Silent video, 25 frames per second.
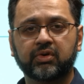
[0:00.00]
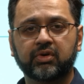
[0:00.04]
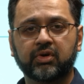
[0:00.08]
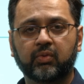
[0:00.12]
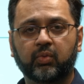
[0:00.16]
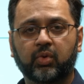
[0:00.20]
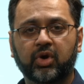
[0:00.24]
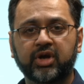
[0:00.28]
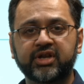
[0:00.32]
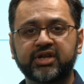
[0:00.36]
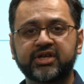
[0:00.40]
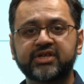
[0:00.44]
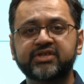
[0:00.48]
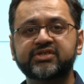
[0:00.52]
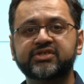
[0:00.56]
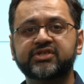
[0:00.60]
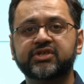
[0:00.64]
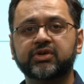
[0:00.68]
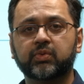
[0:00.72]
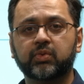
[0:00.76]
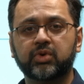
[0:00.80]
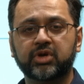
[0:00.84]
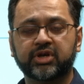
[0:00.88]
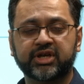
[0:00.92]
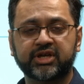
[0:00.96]
what is
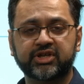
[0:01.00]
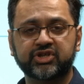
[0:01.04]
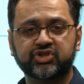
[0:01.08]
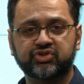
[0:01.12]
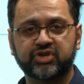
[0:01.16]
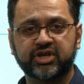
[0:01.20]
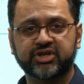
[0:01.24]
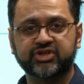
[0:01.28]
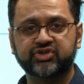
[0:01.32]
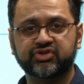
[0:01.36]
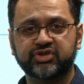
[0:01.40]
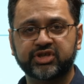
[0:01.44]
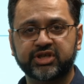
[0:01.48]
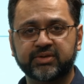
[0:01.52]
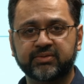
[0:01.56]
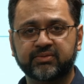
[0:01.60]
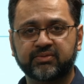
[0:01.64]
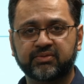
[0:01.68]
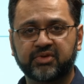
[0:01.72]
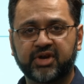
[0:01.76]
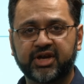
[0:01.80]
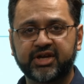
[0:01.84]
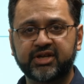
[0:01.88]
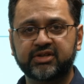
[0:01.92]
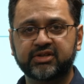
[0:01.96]
the working directory,
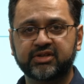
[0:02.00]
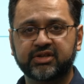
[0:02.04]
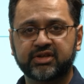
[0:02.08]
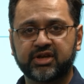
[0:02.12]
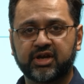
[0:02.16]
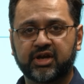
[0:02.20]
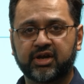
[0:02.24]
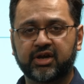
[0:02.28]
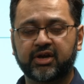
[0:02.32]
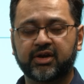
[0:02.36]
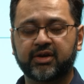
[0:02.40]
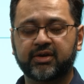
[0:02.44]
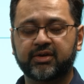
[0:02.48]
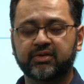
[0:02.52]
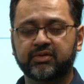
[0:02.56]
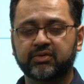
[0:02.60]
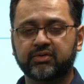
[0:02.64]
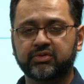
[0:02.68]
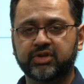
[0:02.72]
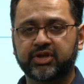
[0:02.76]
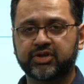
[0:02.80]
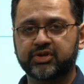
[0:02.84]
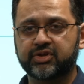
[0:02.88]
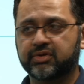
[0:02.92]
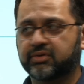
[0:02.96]
right,
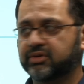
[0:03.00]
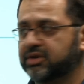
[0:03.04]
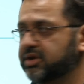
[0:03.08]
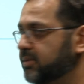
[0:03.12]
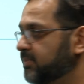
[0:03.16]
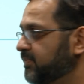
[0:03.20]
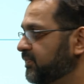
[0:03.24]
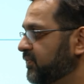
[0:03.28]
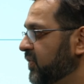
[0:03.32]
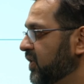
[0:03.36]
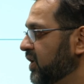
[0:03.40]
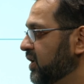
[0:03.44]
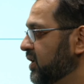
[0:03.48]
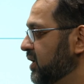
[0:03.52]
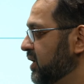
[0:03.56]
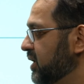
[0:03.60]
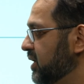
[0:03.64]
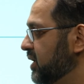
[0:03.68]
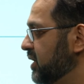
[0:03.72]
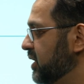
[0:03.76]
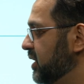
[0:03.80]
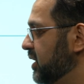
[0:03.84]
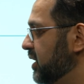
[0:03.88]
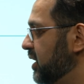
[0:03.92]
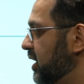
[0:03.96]
that you're
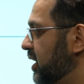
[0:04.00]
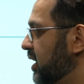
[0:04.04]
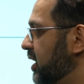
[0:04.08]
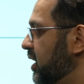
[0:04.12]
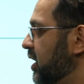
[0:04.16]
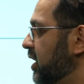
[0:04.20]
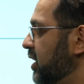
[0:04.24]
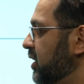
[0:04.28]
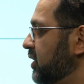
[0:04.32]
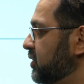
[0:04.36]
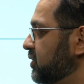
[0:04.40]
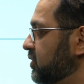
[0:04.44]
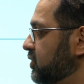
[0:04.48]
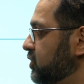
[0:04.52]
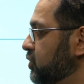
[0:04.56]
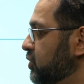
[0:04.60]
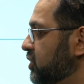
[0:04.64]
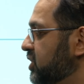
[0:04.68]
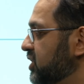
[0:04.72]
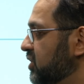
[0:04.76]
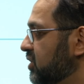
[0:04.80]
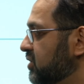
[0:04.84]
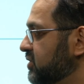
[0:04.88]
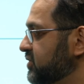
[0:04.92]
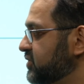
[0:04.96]
in. You
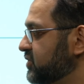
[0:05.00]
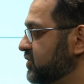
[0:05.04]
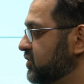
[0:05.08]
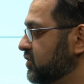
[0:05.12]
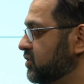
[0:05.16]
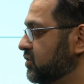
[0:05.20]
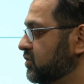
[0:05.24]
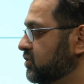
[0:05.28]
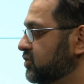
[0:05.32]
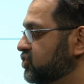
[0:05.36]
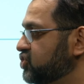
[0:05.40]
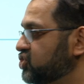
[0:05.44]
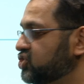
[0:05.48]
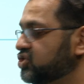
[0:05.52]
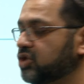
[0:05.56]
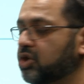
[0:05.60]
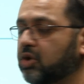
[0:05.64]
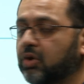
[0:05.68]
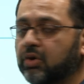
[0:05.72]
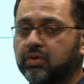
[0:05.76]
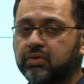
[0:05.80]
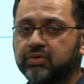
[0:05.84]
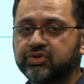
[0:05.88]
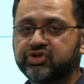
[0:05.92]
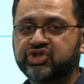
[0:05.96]
can also
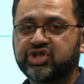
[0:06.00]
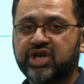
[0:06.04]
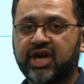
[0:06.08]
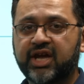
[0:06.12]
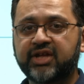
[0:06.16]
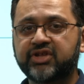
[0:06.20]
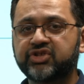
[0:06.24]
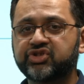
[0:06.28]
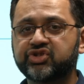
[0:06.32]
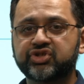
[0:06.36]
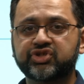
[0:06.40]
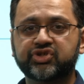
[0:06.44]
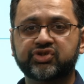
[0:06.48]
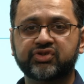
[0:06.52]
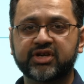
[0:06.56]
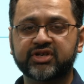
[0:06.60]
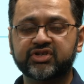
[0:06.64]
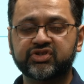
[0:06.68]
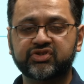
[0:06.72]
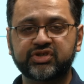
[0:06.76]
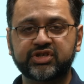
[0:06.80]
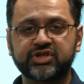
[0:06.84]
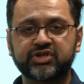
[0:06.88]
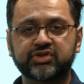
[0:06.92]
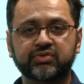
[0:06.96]
go change your
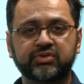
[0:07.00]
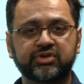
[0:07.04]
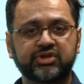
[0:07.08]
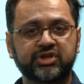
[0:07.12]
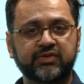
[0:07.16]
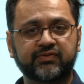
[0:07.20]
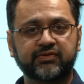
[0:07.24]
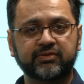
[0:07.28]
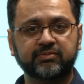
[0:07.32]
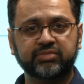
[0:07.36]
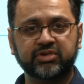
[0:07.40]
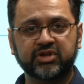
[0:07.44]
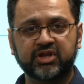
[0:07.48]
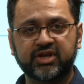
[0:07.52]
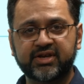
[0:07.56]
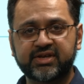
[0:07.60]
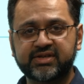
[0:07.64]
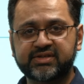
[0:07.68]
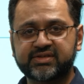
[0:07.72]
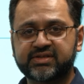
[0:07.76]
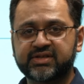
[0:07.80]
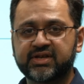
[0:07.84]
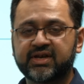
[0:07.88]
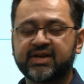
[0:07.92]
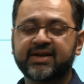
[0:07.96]
directory to a different
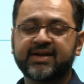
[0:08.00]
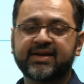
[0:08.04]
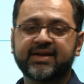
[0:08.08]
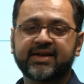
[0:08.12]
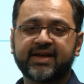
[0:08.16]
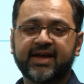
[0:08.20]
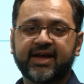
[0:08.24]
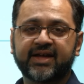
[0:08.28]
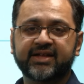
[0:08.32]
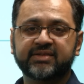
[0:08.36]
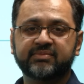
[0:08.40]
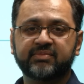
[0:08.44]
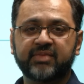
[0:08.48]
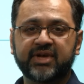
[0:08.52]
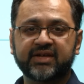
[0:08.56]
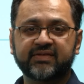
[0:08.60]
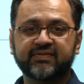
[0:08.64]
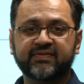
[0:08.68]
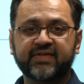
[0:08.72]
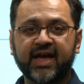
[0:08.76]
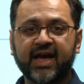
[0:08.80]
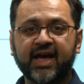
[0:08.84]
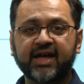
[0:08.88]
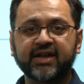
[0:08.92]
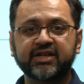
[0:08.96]
place and make
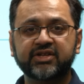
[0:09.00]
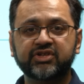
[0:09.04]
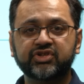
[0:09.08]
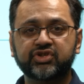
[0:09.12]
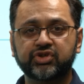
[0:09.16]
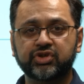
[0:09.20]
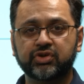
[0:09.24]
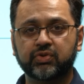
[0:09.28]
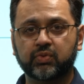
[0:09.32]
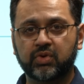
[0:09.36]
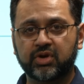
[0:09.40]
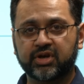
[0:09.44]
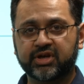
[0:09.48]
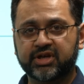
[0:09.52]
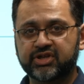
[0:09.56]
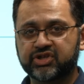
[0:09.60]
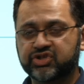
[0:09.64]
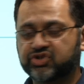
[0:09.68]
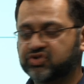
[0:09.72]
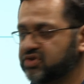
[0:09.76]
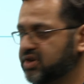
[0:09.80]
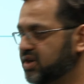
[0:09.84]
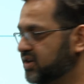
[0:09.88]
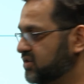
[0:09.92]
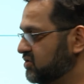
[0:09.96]
that into your working
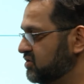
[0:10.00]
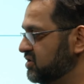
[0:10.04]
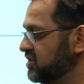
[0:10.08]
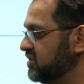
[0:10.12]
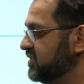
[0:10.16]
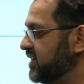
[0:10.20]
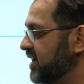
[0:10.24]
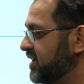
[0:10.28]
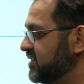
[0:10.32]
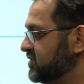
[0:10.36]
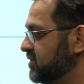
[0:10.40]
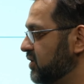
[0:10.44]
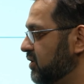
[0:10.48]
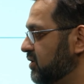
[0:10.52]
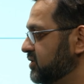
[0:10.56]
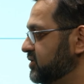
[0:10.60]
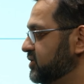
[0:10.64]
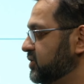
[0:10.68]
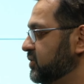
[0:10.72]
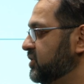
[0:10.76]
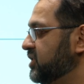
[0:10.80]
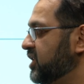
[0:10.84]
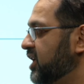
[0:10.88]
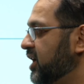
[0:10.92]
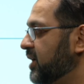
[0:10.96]
directory. That's
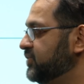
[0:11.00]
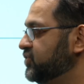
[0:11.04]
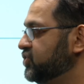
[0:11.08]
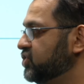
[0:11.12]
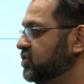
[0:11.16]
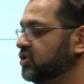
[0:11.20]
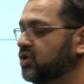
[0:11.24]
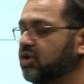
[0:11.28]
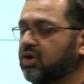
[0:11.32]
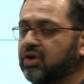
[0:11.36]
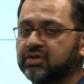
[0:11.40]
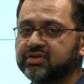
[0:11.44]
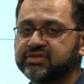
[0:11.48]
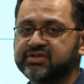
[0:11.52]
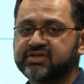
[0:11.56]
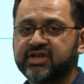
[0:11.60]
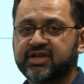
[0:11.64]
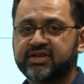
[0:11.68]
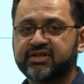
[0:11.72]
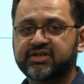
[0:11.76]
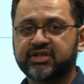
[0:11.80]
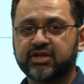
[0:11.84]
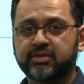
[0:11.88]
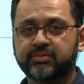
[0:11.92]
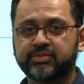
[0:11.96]
also an option called
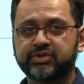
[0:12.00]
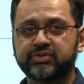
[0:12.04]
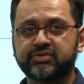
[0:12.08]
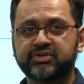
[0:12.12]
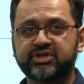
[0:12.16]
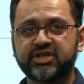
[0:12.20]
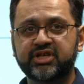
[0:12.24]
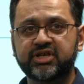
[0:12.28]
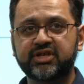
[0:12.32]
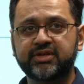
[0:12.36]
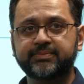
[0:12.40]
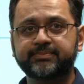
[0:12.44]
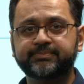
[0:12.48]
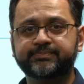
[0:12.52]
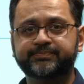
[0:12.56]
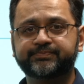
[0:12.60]
set wd.